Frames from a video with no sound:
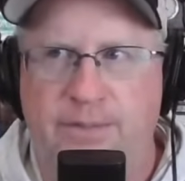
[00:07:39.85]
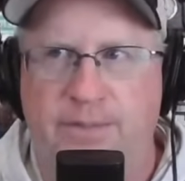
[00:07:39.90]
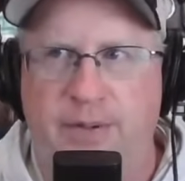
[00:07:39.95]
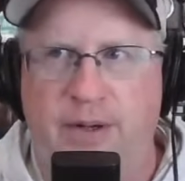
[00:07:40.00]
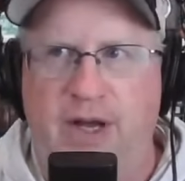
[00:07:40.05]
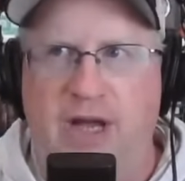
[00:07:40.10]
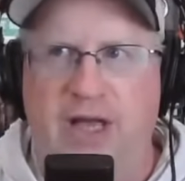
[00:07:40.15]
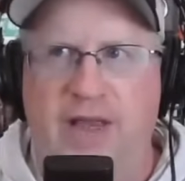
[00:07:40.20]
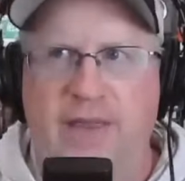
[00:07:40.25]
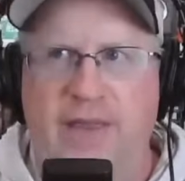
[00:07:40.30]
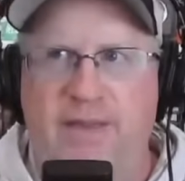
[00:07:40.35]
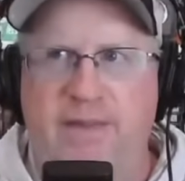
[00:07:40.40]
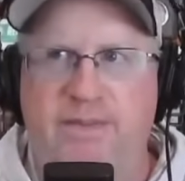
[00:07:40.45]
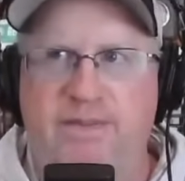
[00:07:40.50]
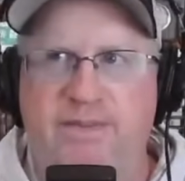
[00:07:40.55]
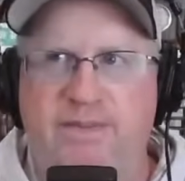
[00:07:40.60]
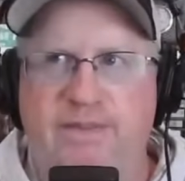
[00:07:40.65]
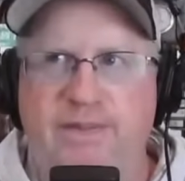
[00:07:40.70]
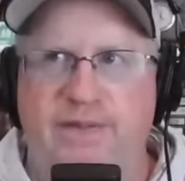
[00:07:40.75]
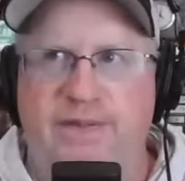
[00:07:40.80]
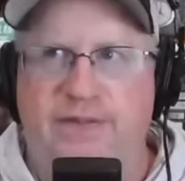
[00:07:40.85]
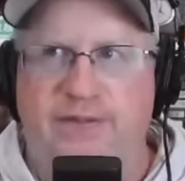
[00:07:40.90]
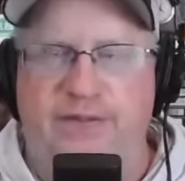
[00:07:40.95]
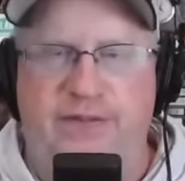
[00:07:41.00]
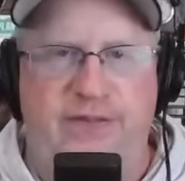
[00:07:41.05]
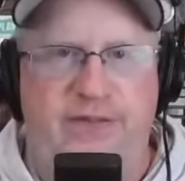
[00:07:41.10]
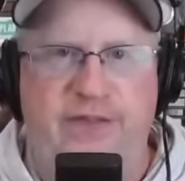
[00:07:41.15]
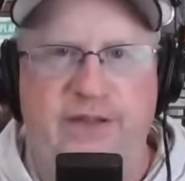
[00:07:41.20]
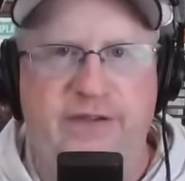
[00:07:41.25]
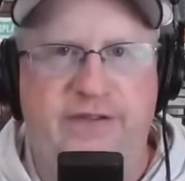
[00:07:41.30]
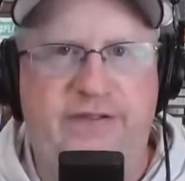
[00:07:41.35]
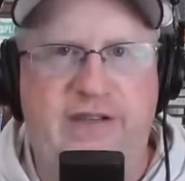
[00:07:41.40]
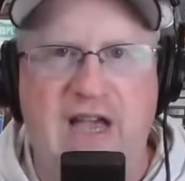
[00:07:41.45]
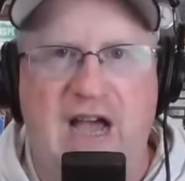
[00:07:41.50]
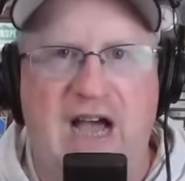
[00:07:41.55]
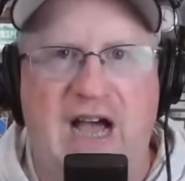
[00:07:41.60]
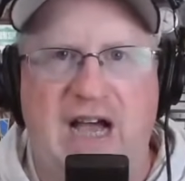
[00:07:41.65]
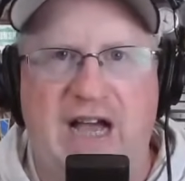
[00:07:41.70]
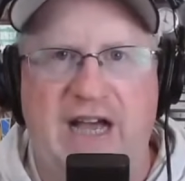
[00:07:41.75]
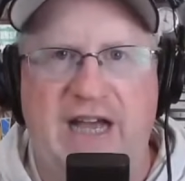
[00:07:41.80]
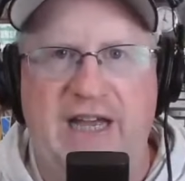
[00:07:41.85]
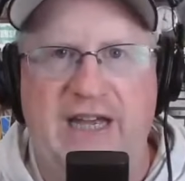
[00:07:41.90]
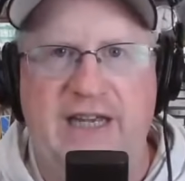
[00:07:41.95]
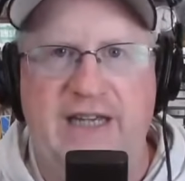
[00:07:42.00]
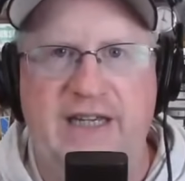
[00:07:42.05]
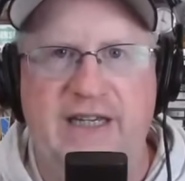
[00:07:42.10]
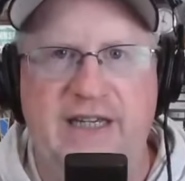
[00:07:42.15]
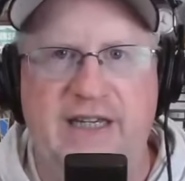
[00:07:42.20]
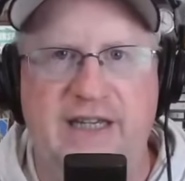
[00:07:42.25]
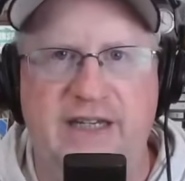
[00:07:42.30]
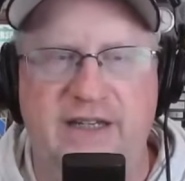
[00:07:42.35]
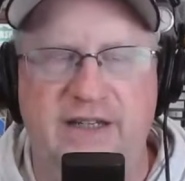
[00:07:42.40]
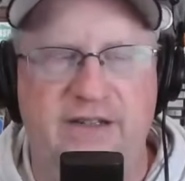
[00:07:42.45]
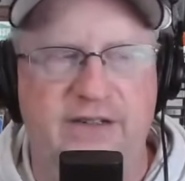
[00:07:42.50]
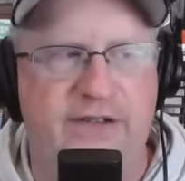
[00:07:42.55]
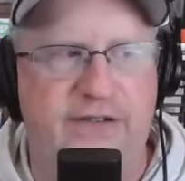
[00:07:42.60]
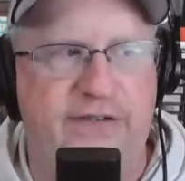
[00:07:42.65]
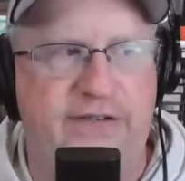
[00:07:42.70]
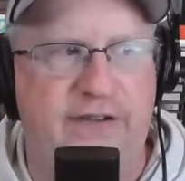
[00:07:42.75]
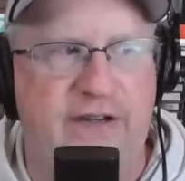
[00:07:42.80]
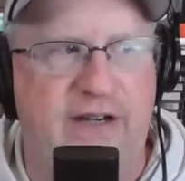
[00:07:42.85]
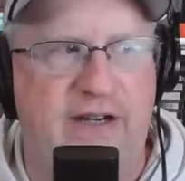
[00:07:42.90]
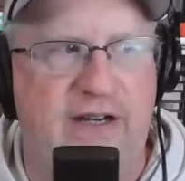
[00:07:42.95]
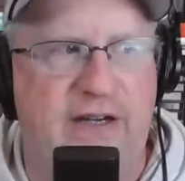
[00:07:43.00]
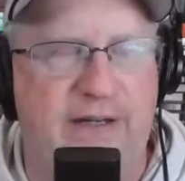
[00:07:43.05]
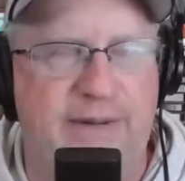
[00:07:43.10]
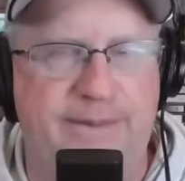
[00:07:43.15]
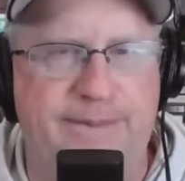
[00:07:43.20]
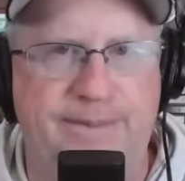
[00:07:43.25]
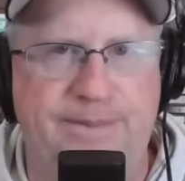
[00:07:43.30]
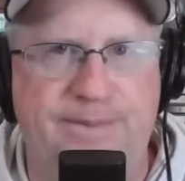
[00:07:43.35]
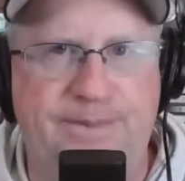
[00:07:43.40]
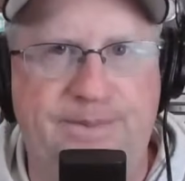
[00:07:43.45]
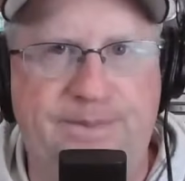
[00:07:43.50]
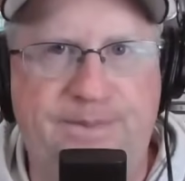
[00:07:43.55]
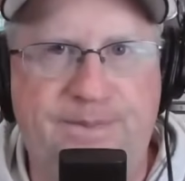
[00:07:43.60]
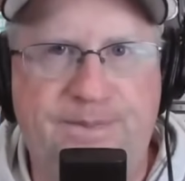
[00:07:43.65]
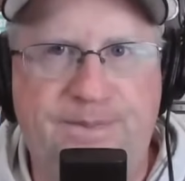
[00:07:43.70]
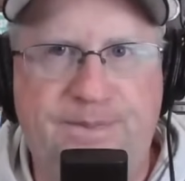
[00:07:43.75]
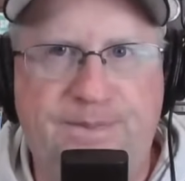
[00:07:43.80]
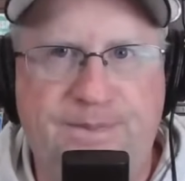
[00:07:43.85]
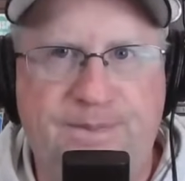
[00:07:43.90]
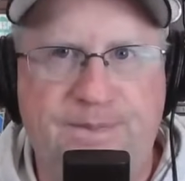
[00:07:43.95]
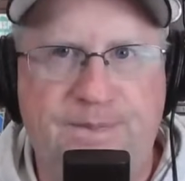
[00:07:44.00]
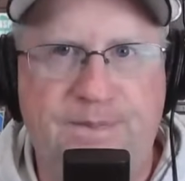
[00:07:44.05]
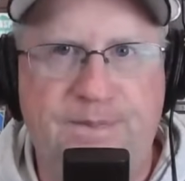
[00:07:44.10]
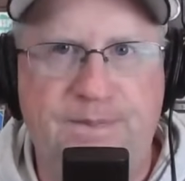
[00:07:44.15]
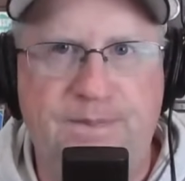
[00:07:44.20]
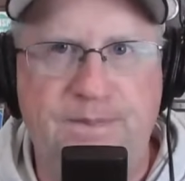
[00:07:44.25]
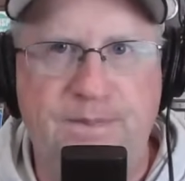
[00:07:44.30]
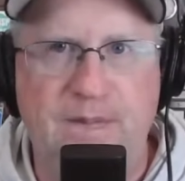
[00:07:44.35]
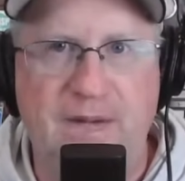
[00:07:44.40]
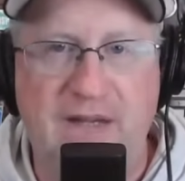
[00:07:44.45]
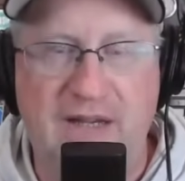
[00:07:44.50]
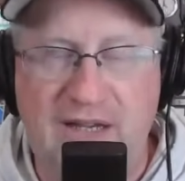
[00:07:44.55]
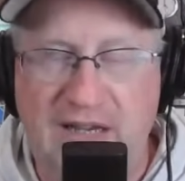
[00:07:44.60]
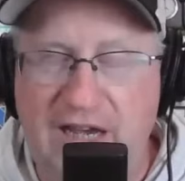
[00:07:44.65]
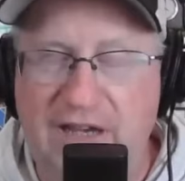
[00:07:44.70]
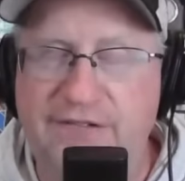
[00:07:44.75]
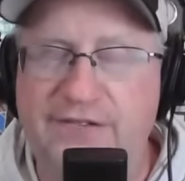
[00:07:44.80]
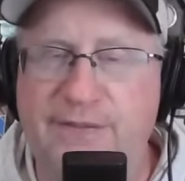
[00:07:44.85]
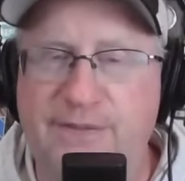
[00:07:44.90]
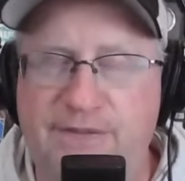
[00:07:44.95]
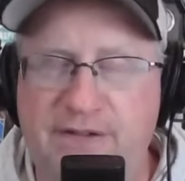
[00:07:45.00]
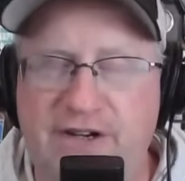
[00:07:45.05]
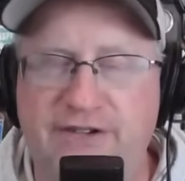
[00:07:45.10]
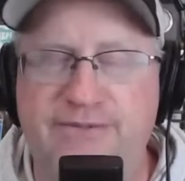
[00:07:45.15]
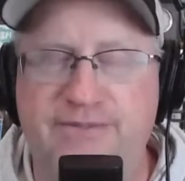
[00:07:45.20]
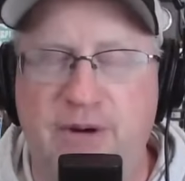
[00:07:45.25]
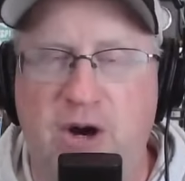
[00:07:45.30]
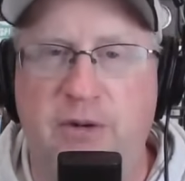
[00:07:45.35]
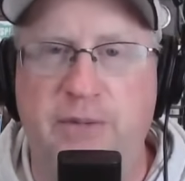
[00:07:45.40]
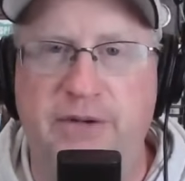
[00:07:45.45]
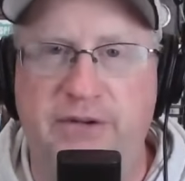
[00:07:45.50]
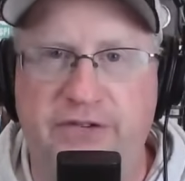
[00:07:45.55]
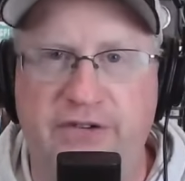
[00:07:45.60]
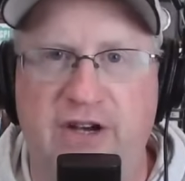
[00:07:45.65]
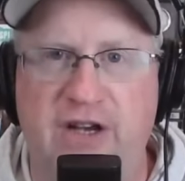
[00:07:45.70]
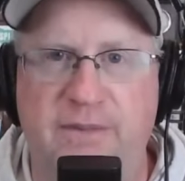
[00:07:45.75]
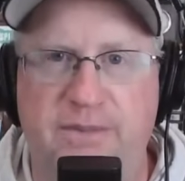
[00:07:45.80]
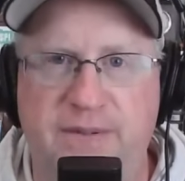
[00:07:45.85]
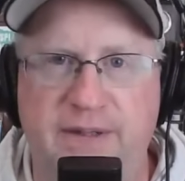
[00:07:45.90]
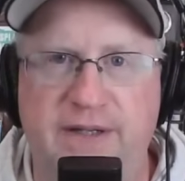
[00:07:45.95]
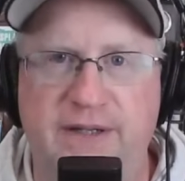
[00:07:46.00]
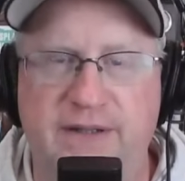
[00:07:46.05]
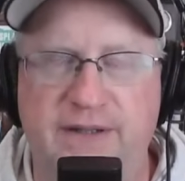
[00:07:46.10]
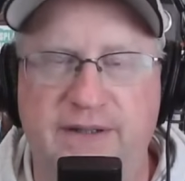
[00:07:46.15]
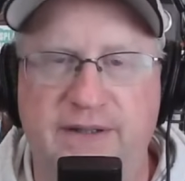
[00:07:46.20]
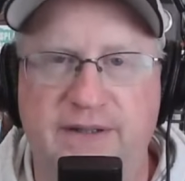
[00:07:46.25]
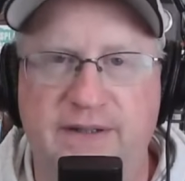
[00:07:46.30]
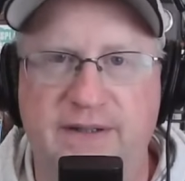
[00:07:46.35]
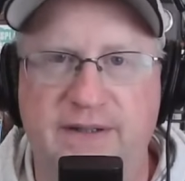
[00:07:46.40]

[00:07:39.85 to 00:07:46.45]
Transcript: But this guy is, he has some tough moments, Sean Payton.